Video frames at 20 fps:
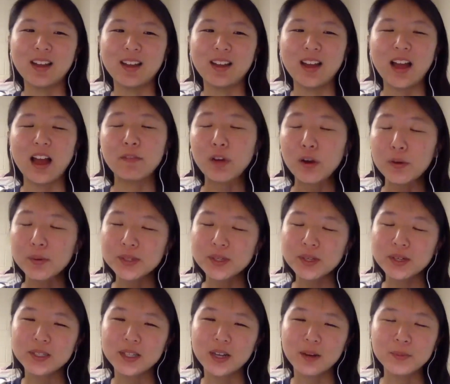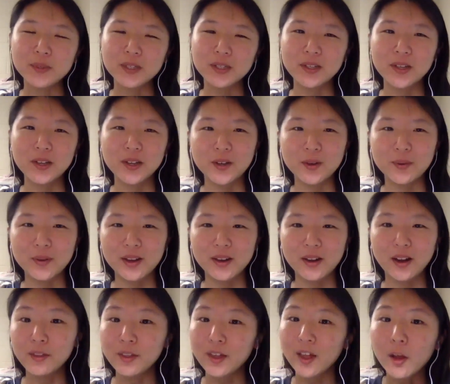I've always looked up to you, and
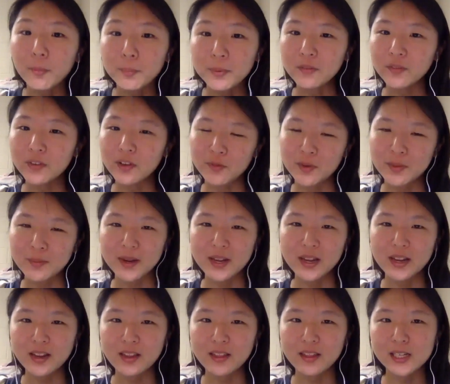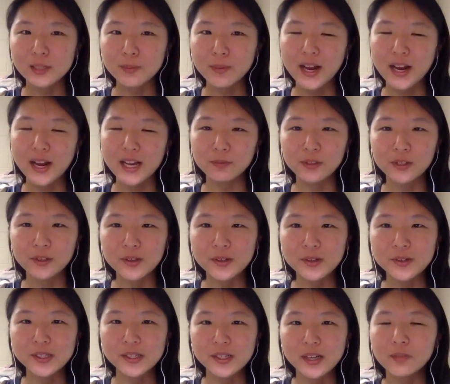all the help you've given me these past few
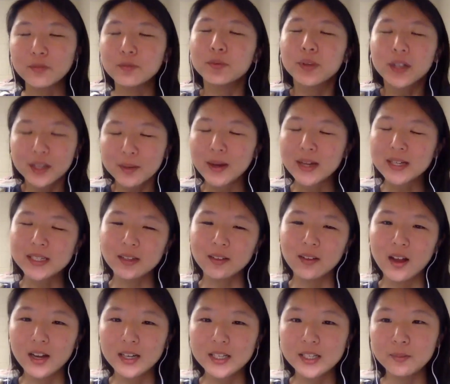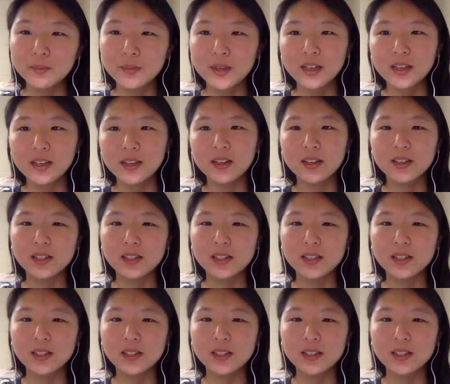years have really meant a lot to me,